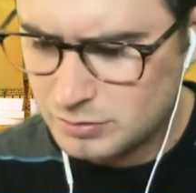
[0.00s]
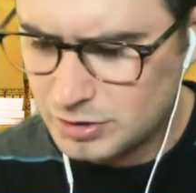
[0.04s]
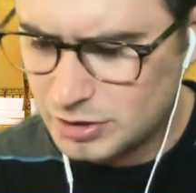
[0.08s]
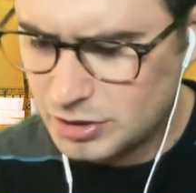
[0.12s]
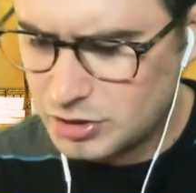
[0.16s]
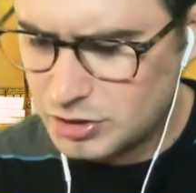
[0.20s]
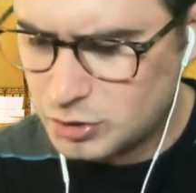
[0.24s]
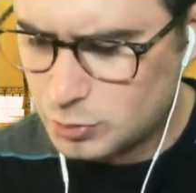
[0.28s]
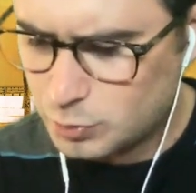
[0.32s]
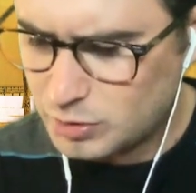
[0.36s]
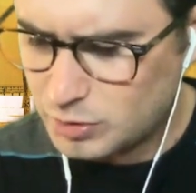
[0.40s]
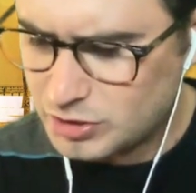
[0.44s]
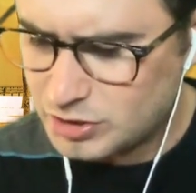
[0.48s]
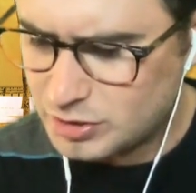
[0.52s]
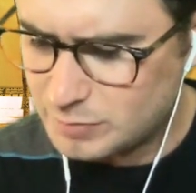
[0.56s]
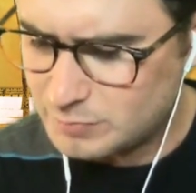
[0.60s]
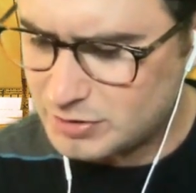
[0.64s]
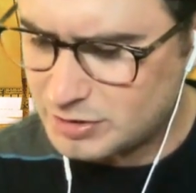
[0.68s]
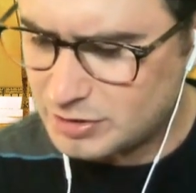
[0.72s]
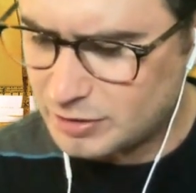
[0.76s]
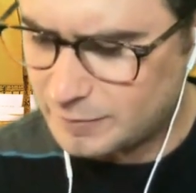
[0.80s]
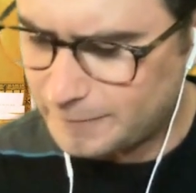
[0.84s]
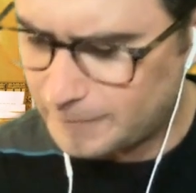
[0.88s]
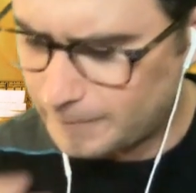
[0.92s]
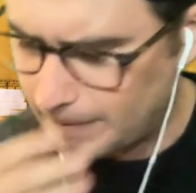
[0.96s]
Did it switch some
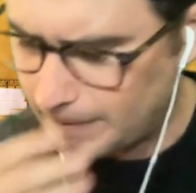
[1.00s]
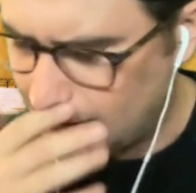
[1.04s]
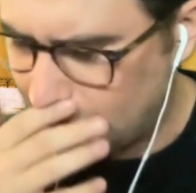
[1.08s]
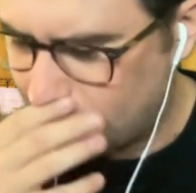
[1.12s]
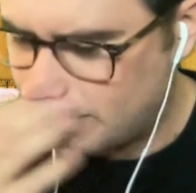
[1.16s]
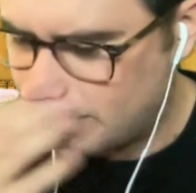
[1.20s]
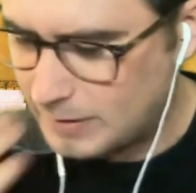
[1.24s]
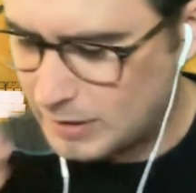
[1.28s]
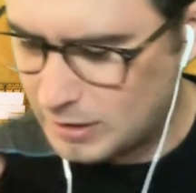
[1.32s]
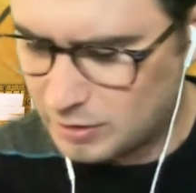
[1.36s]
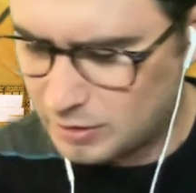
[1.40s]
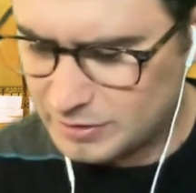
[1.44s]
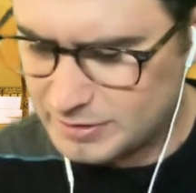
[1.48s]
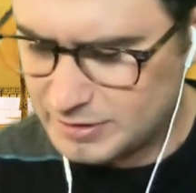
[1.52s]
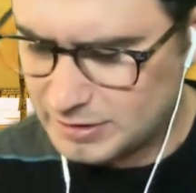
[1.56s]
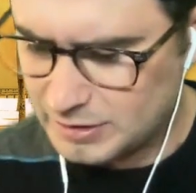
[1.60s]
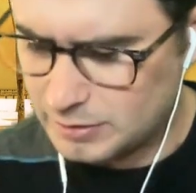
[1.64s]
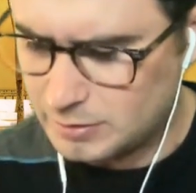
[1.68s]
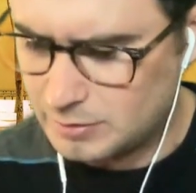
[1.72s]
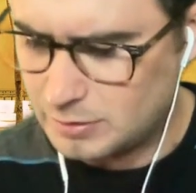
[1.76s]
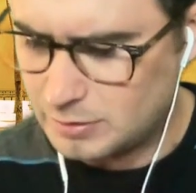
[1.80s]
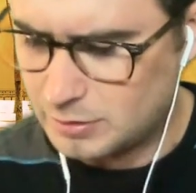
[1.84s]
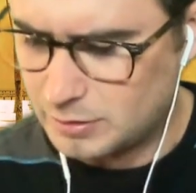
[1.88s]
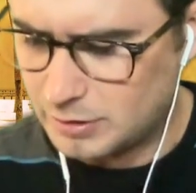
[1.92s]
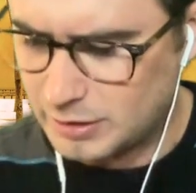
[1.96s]
stuff around? No, it
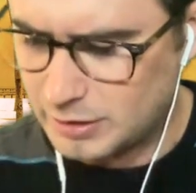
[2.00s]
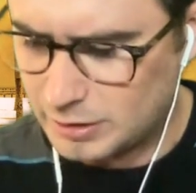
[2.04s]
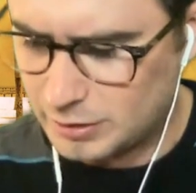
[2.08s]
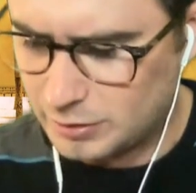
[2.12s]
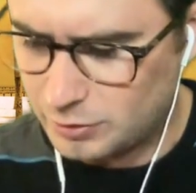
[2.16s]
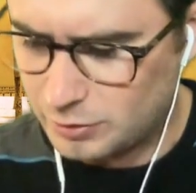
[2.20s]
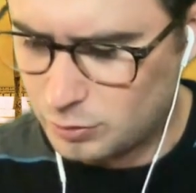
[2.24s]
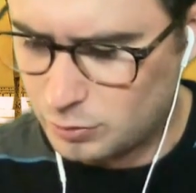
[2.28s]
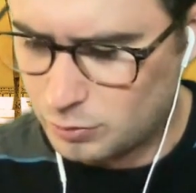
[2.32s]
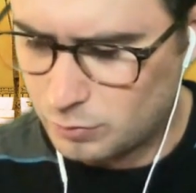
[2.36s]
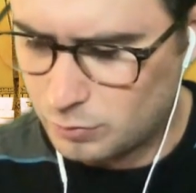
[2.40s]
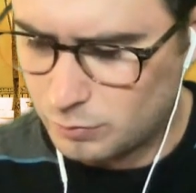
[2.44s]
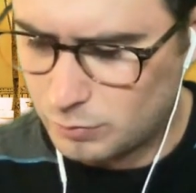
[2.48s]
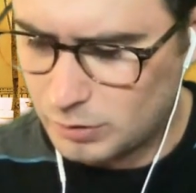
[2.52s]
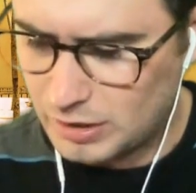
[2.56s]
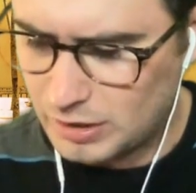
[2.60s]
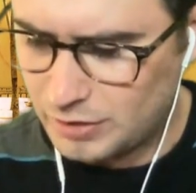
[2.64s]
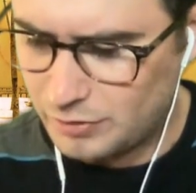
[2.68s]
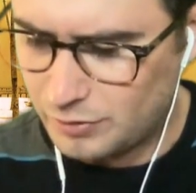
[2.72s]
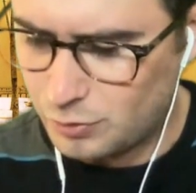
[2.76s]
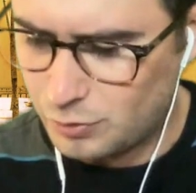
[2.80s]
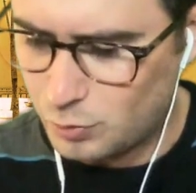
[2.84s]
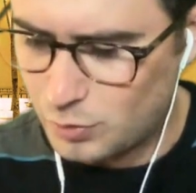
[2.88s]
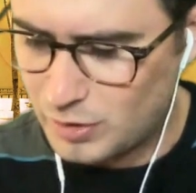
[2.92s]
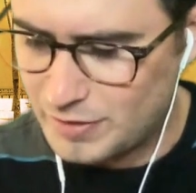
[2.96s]
didn't. All right, I don't know. I
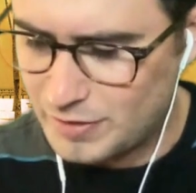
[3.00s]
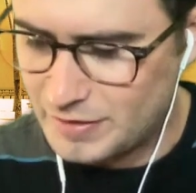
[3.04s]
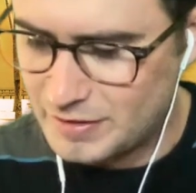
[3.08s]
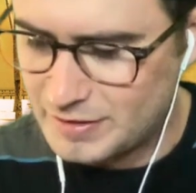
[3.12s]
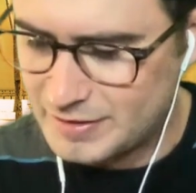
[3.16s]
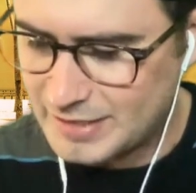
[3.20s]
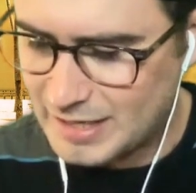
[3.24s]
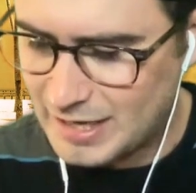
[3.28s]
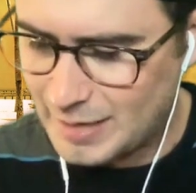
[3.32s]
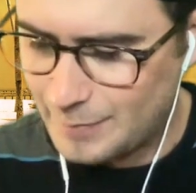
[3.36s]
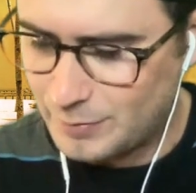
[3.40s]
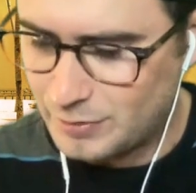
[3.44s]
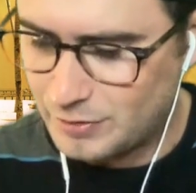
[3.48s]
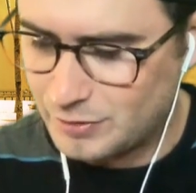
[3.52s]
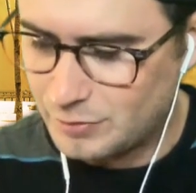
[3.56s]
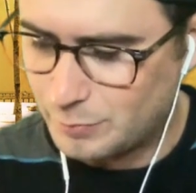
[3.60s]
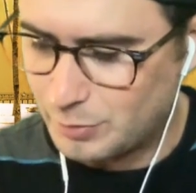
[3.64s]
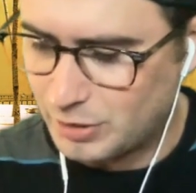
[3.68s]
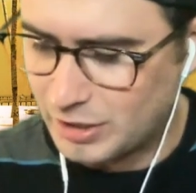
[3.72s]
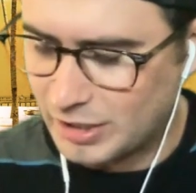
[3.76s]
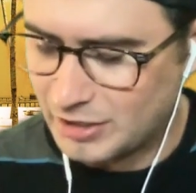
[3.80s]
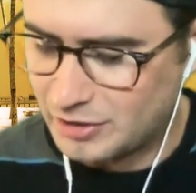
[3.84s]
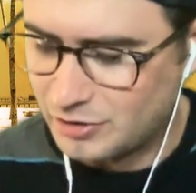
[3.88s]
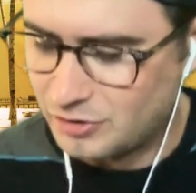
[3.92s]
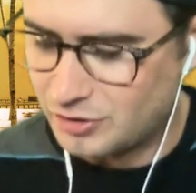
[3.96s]
don't know when this happened,
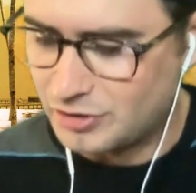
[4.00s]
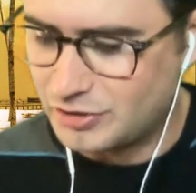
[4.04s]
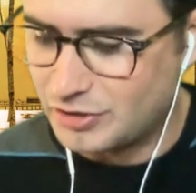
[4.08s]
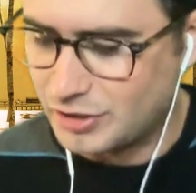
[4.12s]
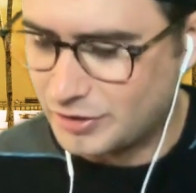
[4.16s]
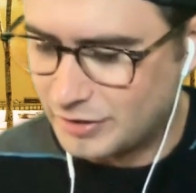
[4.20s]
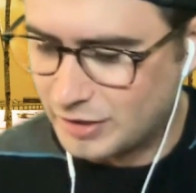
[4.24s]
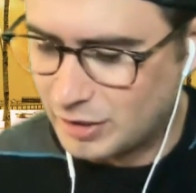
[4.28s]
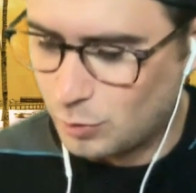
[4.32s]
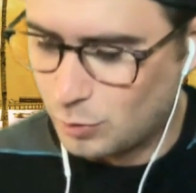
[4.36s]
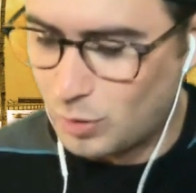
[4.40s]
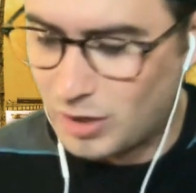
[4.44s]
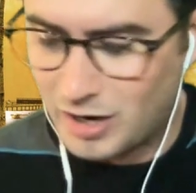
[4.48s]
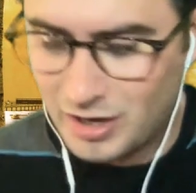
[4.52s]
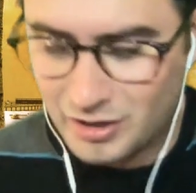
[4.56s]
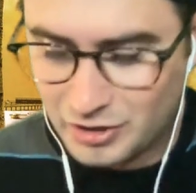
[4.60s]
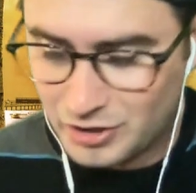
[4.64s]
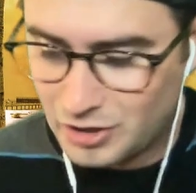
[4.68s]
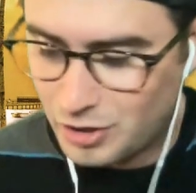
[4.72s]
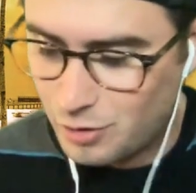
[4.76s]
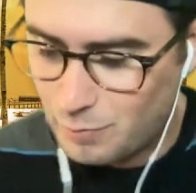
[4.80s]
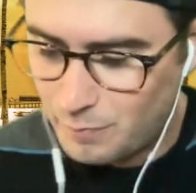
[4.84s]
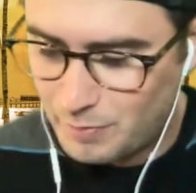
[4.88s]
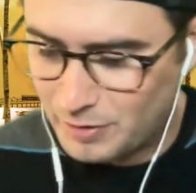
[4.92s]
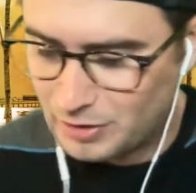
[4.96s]
but I could have done that a while
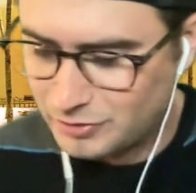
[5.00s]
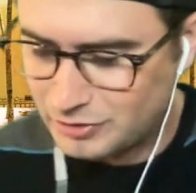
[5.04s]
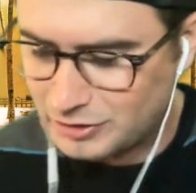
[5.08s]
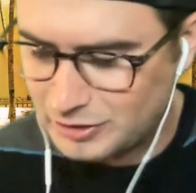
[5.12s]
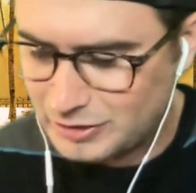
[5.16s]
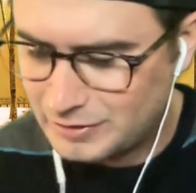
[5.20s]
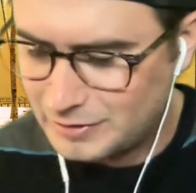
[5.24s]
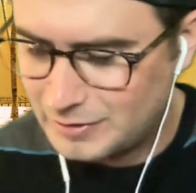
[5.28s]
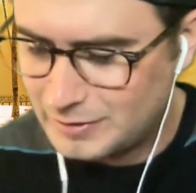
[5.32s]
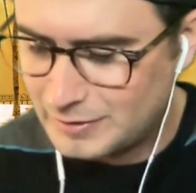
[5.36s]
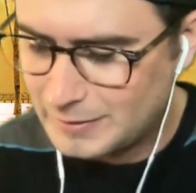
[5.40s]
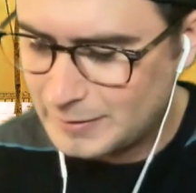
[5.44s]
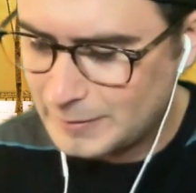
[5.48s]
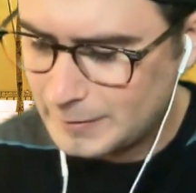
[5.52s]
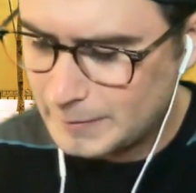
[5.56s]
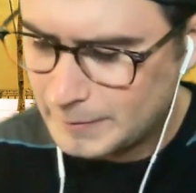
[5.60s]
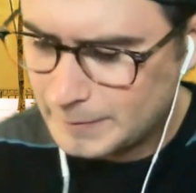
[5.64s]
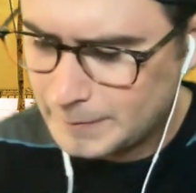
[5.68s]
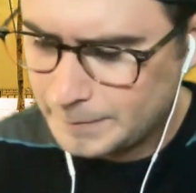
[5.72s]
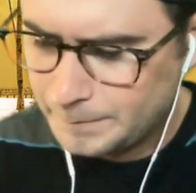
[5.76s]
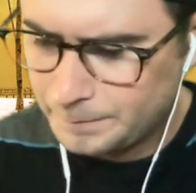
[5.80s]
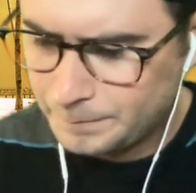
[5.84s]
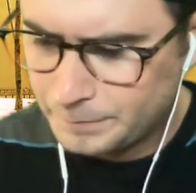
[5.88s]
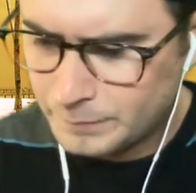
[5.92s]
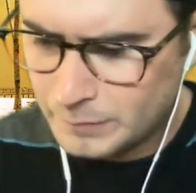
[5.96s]
ago, apparently.
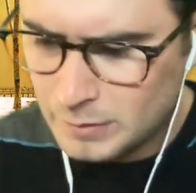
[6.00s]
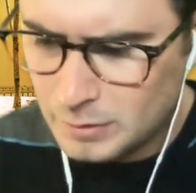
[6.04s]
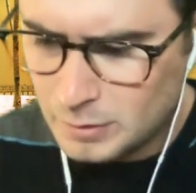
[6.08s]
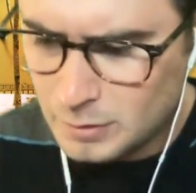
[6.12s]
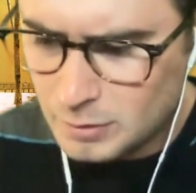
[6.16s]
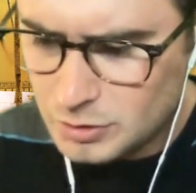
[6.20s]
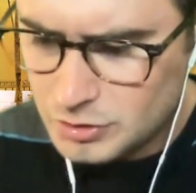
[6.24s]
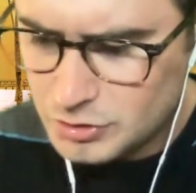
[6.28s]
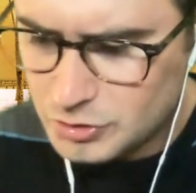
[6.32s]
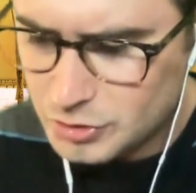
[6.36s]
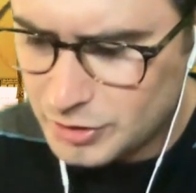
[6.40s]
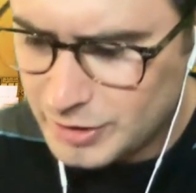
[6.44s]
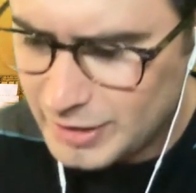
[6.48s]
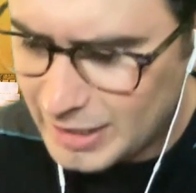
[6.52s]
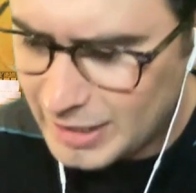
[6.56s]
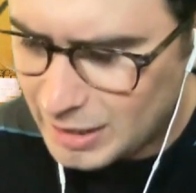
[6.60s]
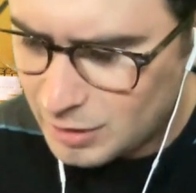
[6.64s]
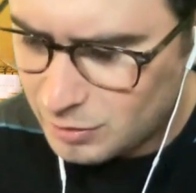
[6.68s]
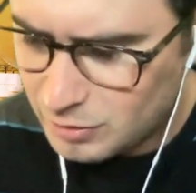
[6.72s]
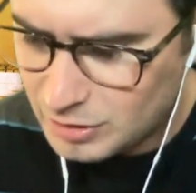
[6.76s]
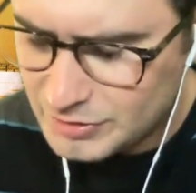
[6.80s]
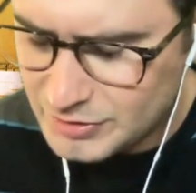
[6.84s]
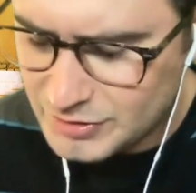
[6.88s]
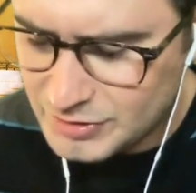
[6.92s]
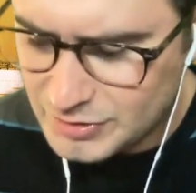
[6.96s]
So
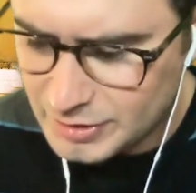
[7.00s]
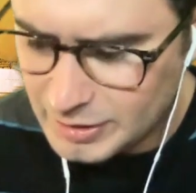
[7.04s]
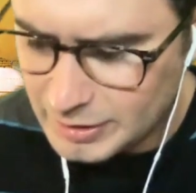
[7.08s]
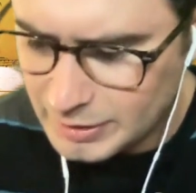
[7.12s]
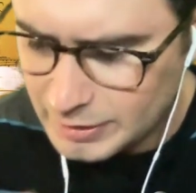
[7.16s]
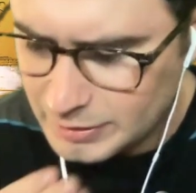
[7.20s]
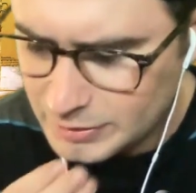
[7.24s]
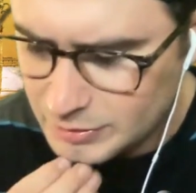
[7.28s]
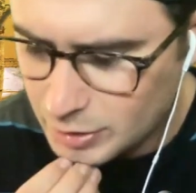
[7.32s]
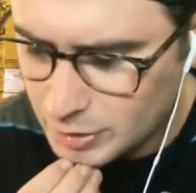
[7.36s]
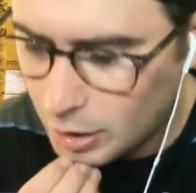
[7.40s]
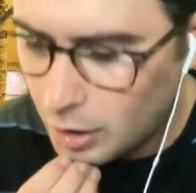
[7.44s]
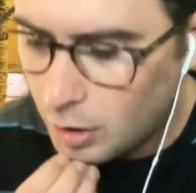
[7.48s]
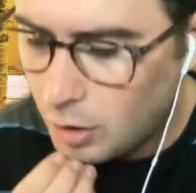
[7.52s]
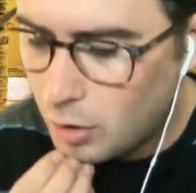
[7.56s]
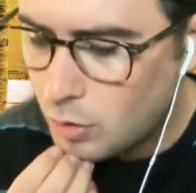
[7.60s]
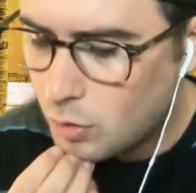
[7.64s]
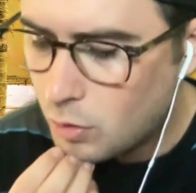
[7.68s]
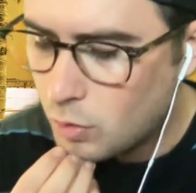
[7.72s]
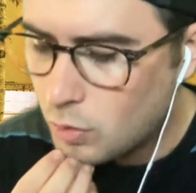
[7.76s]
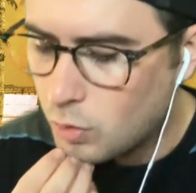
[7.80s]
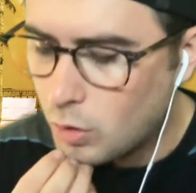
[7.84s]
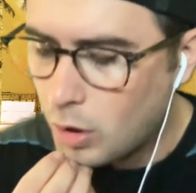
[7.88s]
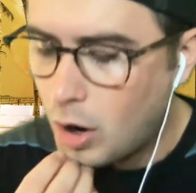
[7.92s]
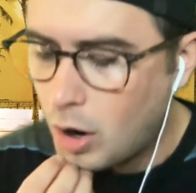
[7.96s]
now let's see.
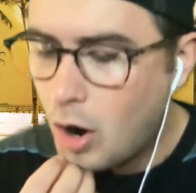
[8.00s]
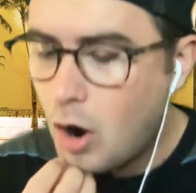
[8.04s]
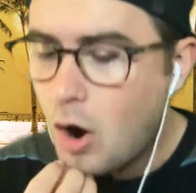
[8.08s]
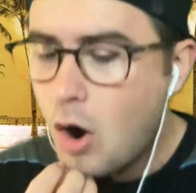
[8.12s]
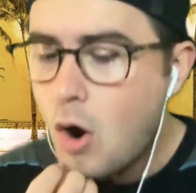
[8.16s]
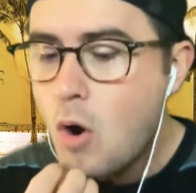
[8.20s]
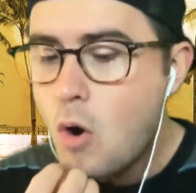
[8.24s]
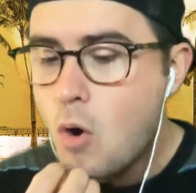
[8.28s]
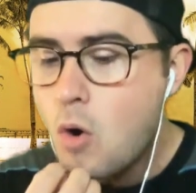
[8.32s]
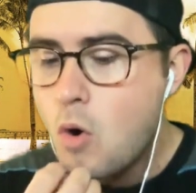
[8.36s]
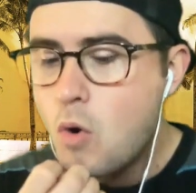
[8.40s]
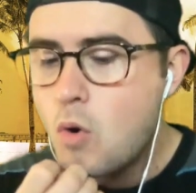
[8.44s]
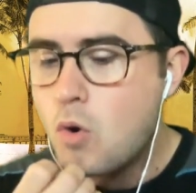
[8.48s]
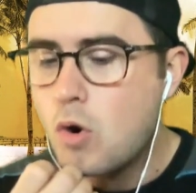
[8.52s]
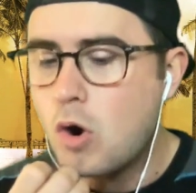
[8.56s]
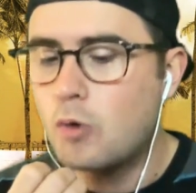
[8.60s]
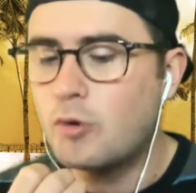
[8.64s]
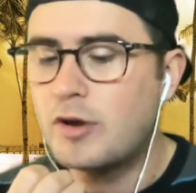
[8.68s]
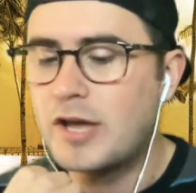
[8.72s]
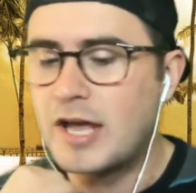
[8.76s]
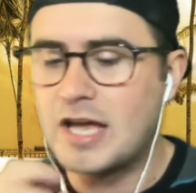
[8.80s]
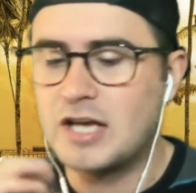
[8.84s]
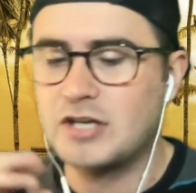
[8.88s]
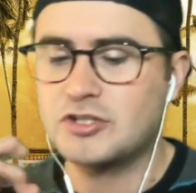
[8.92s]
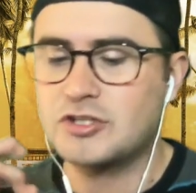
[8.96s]
Oh, oh,
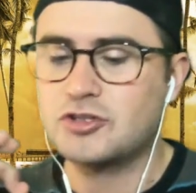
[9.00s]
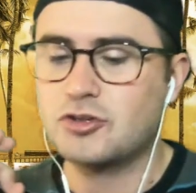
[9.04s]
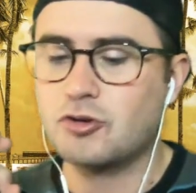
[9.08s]
okay.